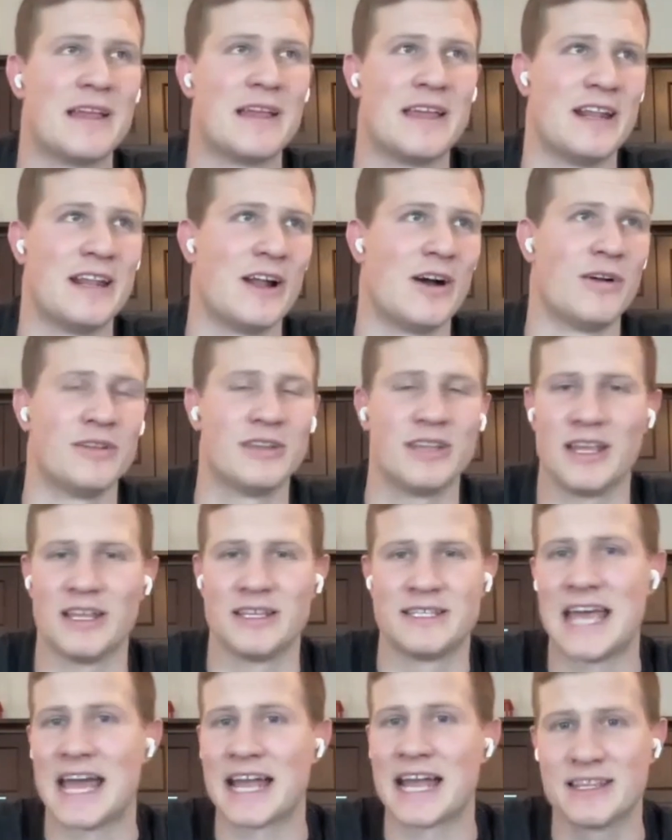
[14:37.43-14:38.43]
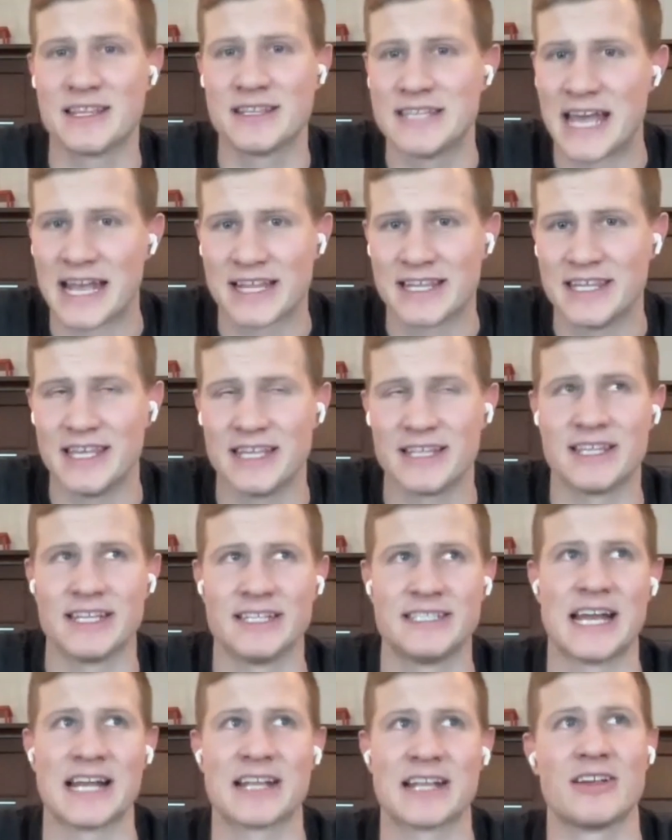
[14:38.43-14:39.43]
technique,
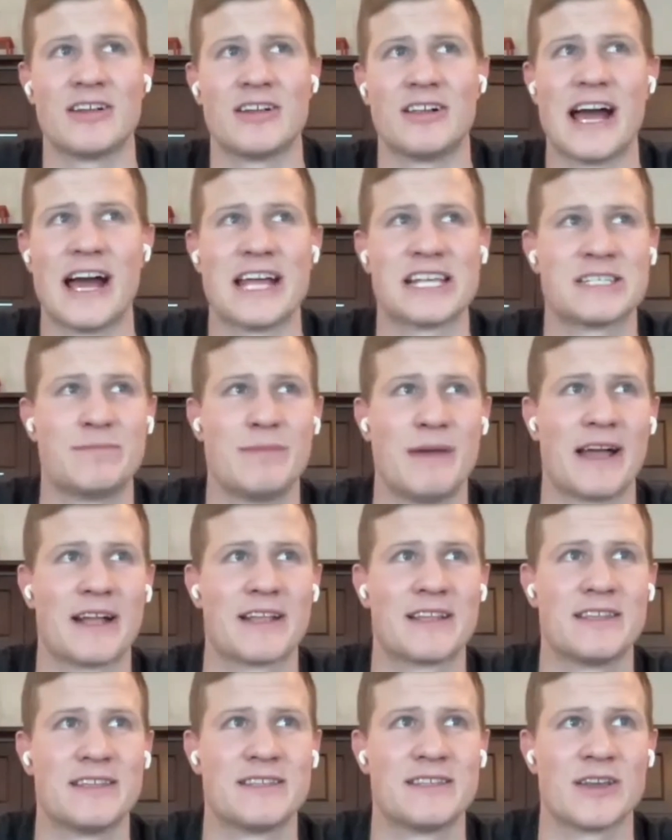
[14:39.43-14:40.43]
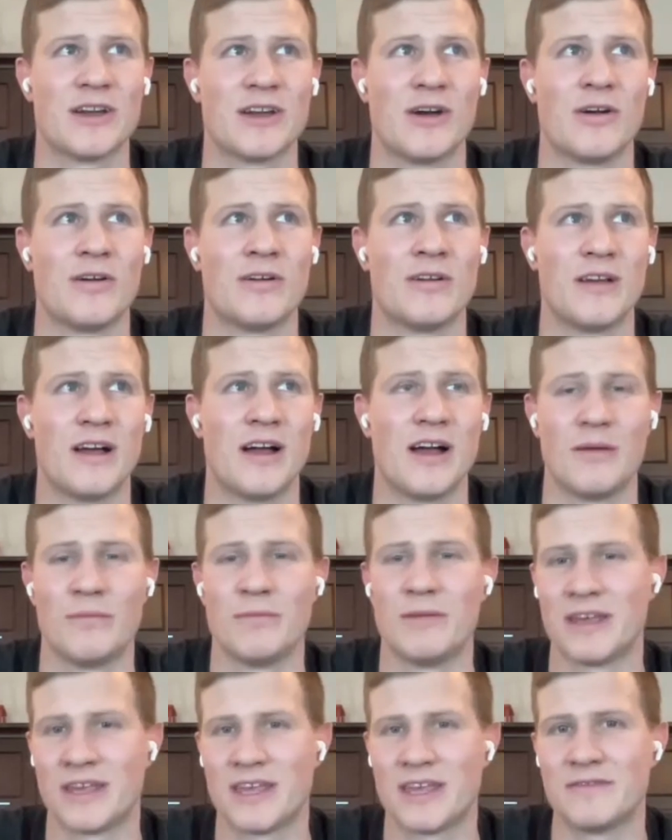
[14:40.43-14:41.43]
the technical aspect. So
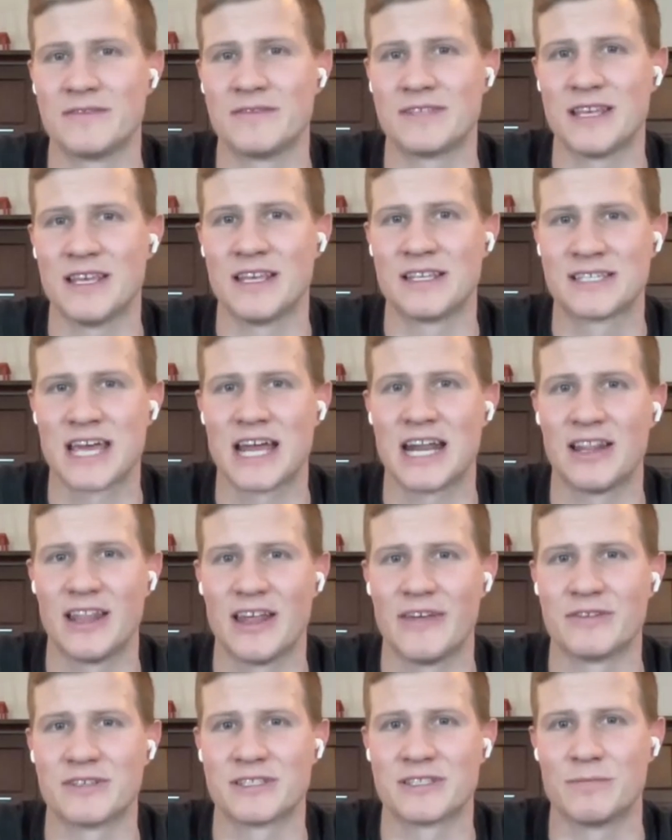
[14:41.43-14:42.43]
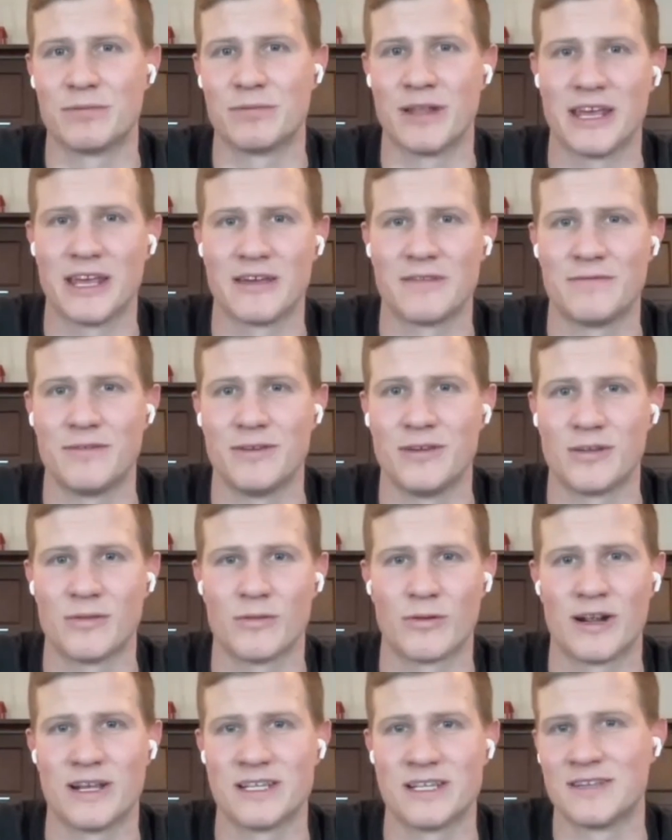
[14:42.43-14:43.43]
it's kind of levels the playing field.
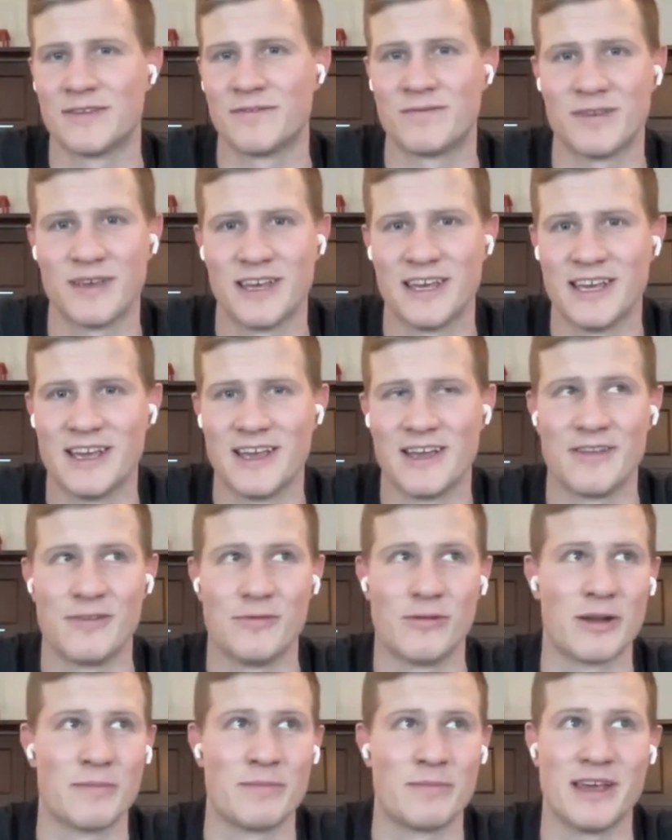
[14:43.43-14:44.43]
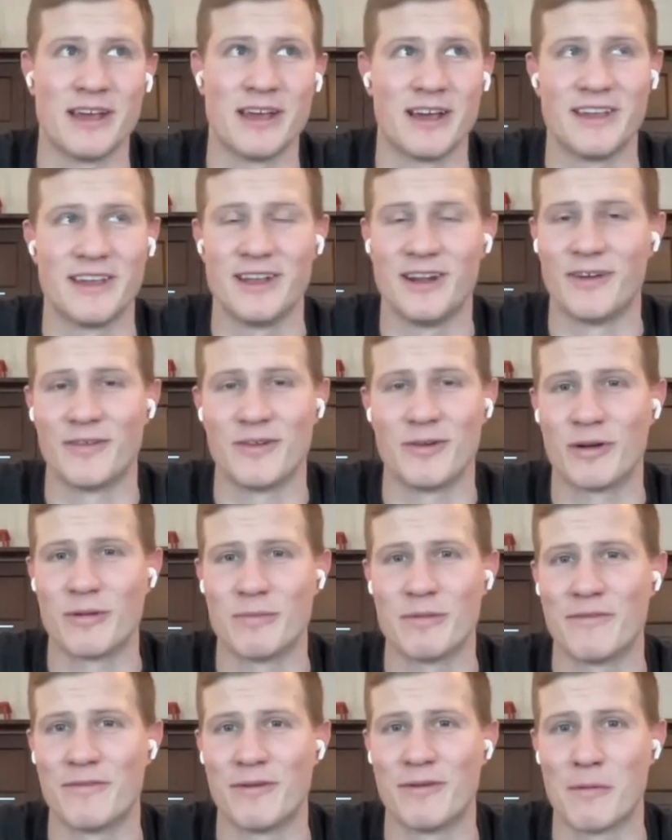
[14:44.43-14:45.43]
Whereas if you want to be
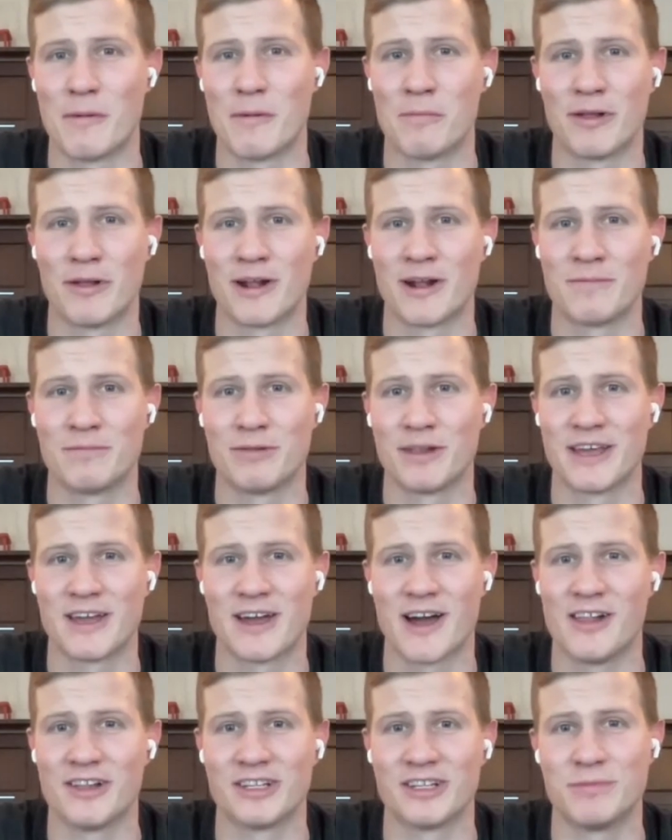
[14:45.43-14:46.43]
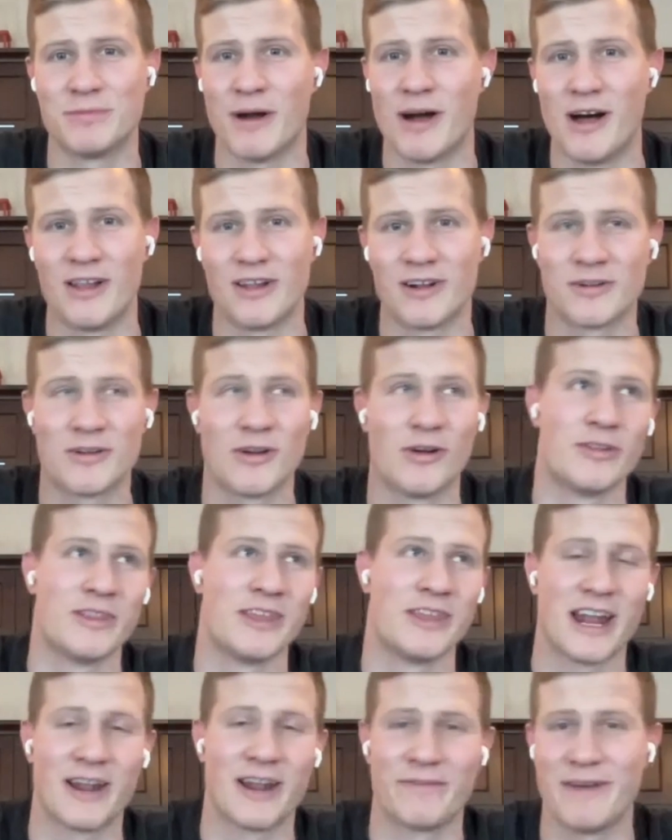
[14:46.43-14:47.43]
a football player and play college ball or go in
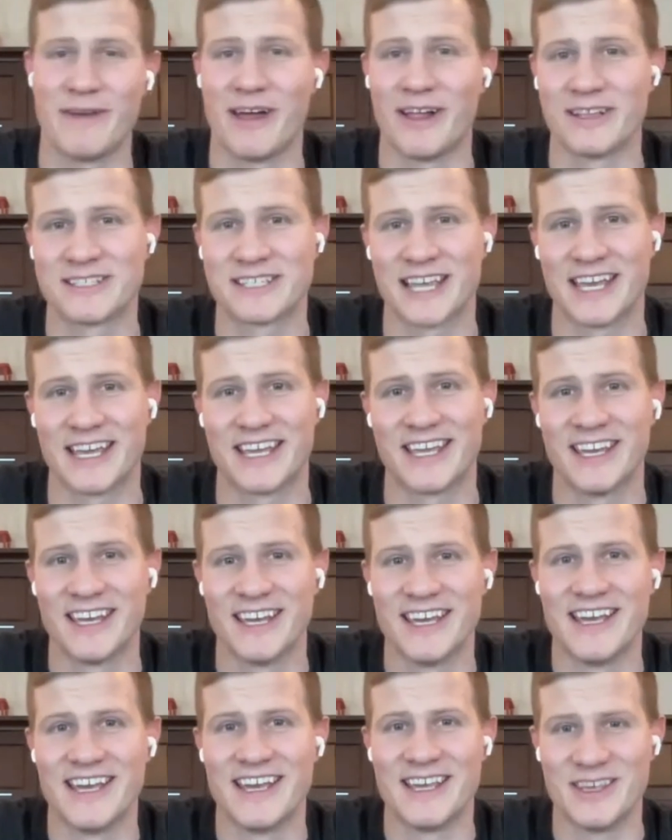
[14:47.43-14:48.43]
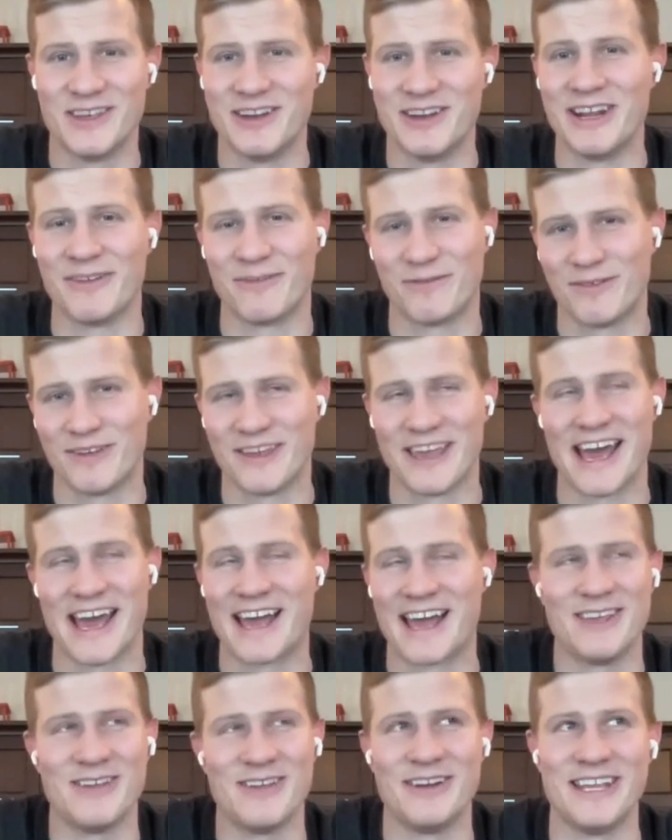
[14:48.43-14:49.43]
the NFL, it's like you
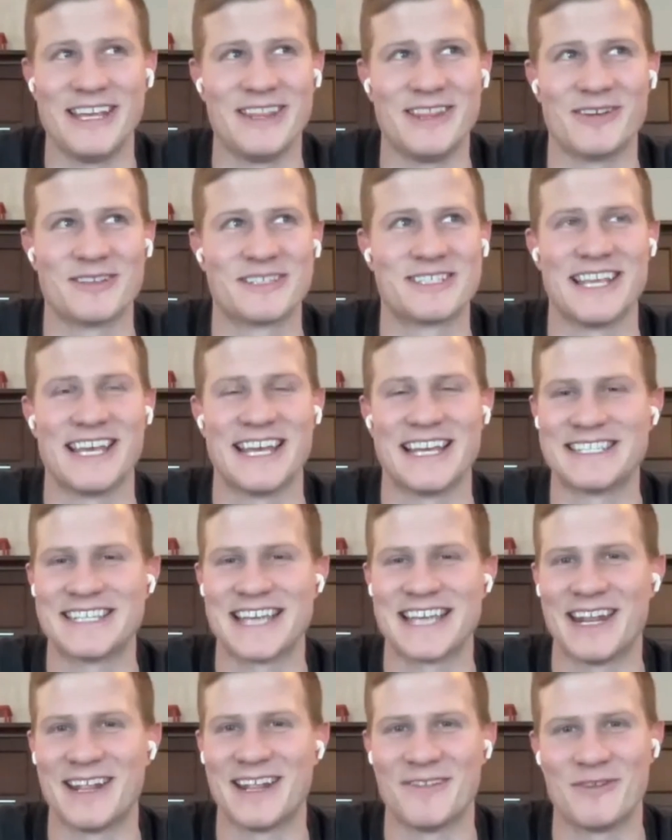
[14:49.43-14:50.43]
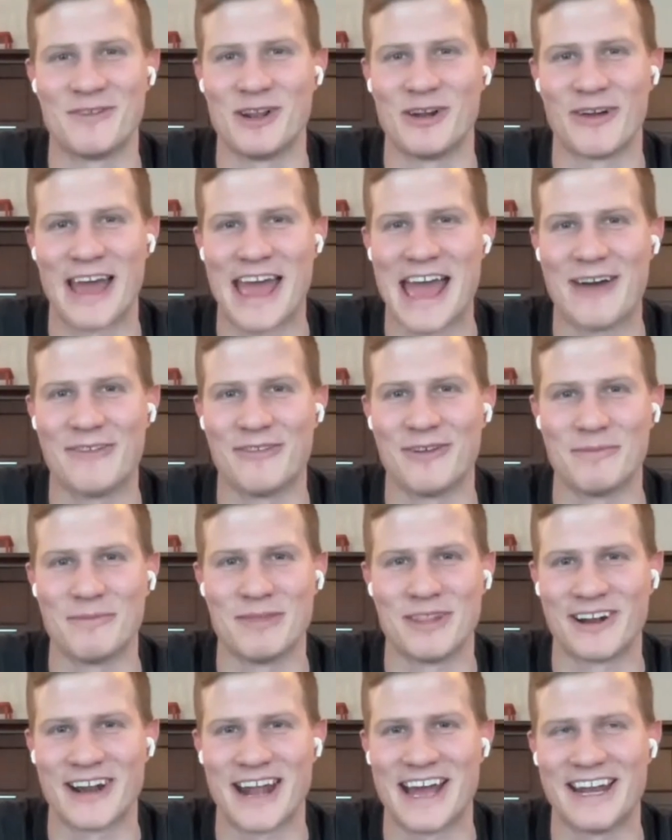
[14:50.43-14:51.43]
need those things that if you don't have them,
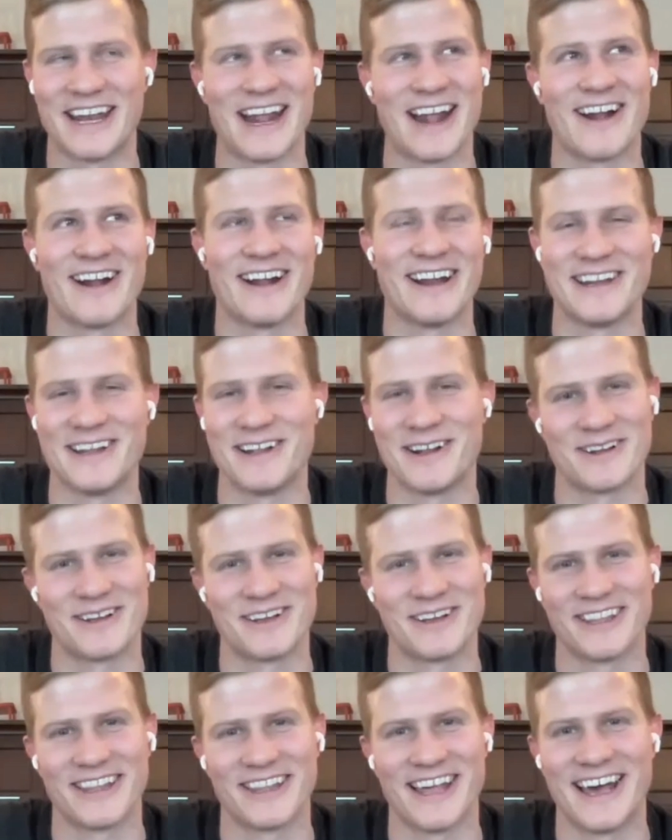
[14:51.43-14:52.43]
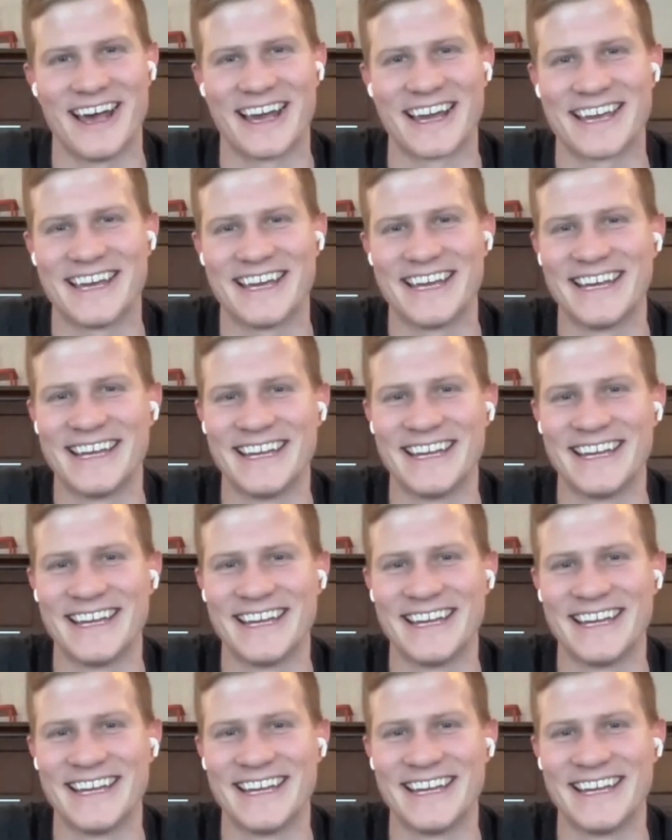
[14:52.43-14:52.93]
they're not inherent. You're good luck.